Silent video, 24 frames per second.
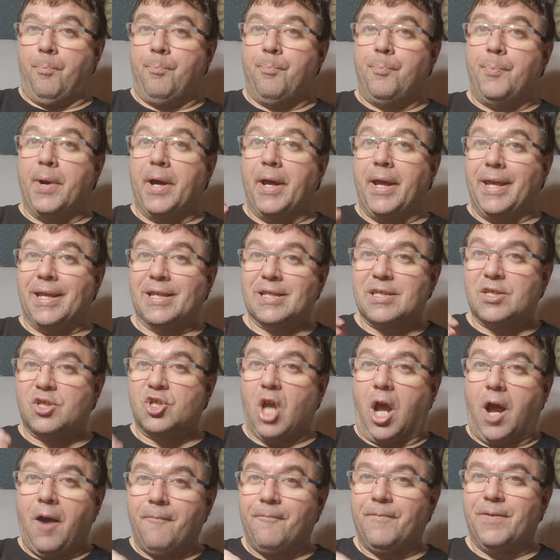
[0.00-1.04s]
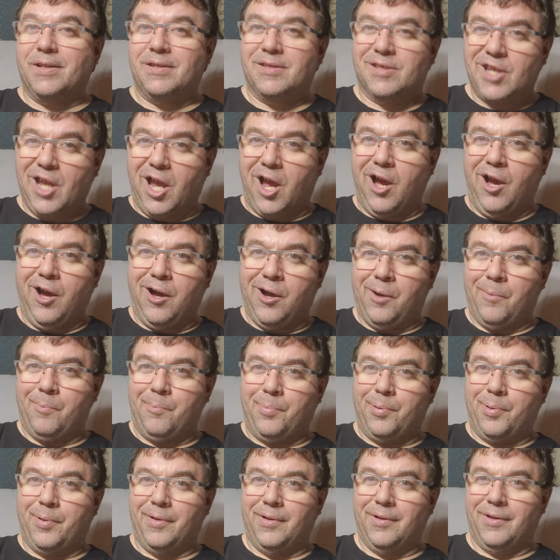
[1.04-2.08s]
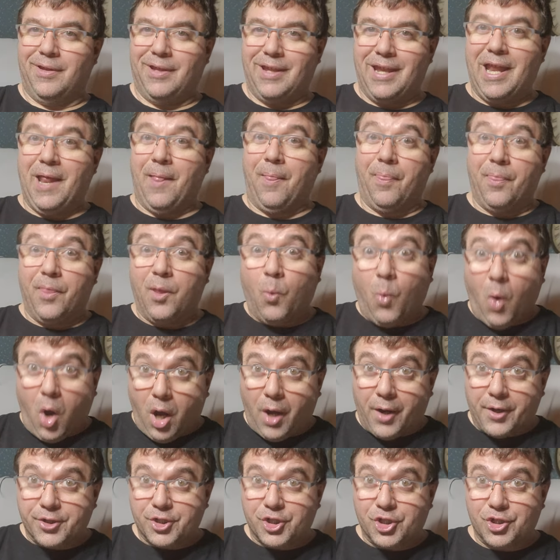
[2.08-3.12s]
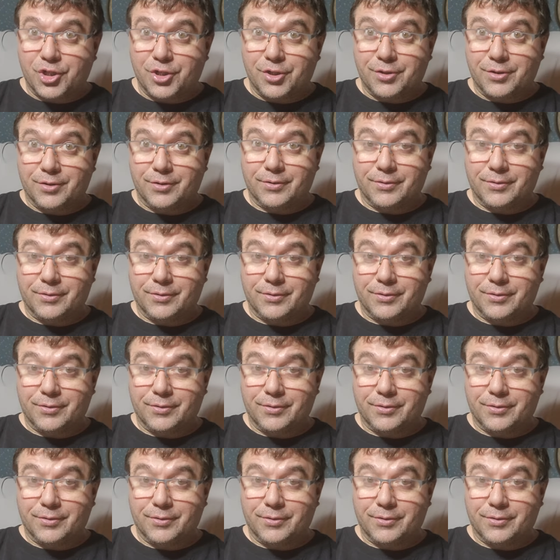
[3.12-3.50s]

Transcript: but it softens up in the wash.